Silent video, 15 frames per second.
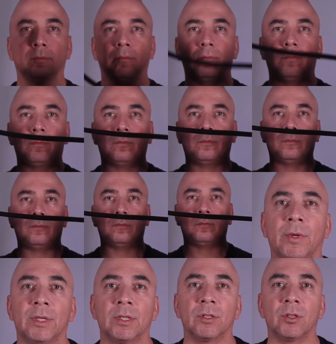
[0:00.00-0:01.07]
After I
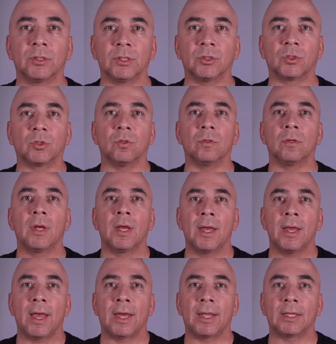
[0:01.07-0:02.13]
graduated nursing school,
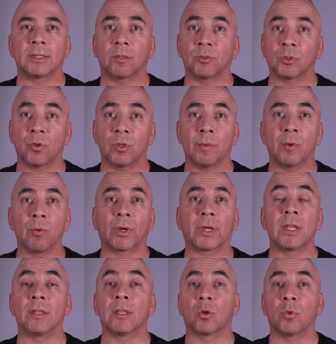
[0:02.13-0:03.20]
and as I was going to be
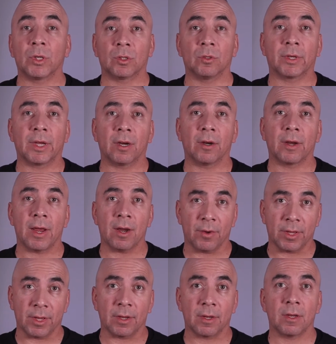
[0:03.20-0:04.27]
working in the critical care
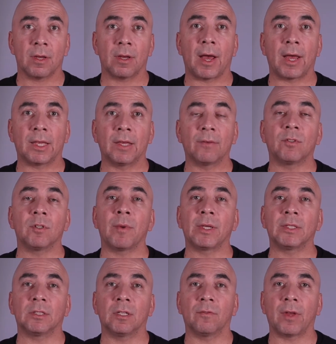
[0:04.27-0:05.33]
area, I gifted
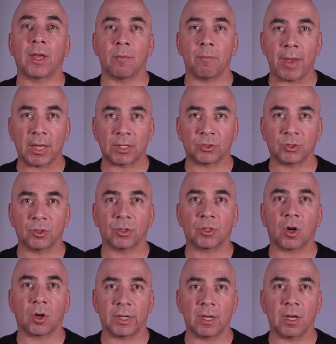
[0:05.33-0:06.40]
myself a Master
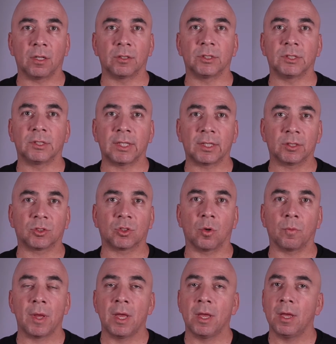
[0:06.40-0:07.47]
Cardiology
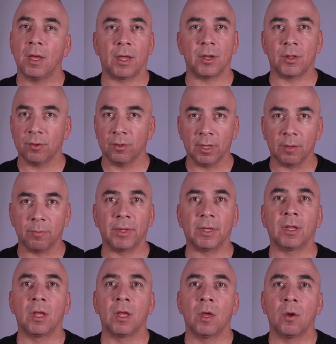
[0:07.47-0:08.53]
stethoscope, another
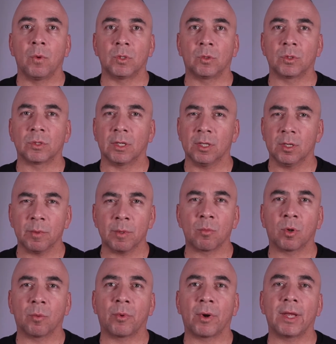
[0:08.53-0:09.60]
Littmann, which was a little bit
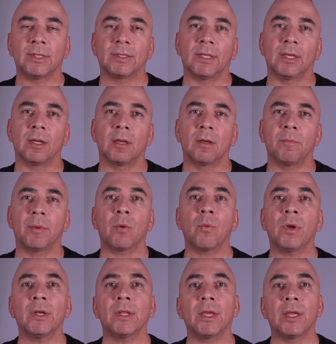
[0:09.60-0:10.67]
more pricey, but I
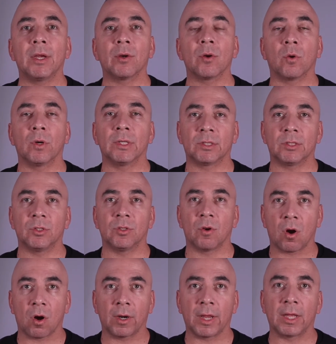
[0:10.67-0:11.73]
wanted to hear or listen to
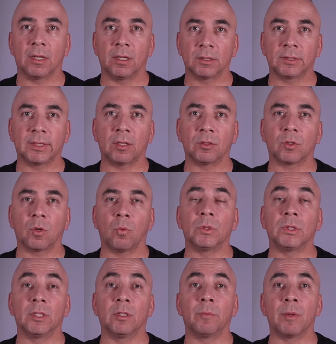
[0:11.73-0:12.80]
heart and lung sounds
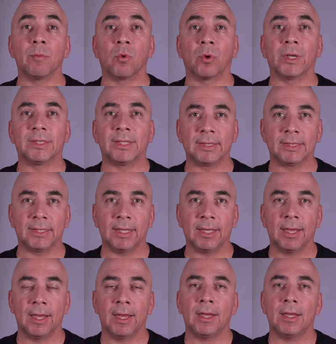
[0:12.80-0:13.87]
with a little bit more intensity